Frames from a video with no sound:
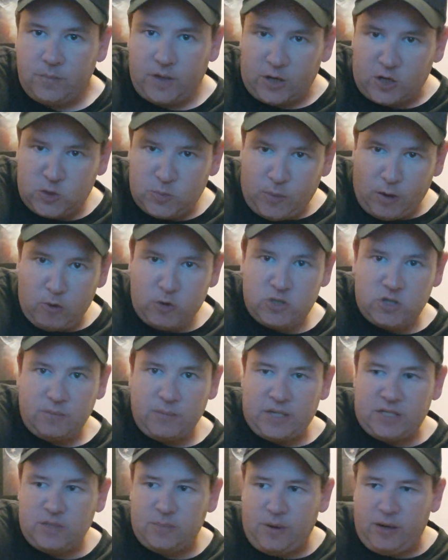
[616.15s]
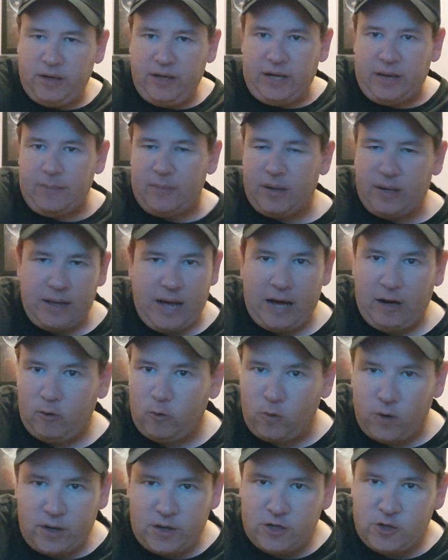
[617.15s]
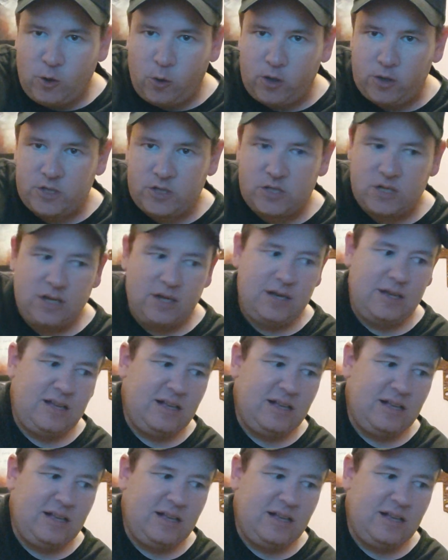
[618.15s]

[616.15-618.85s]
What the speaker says: Expose them, that's about it. But I don't endorse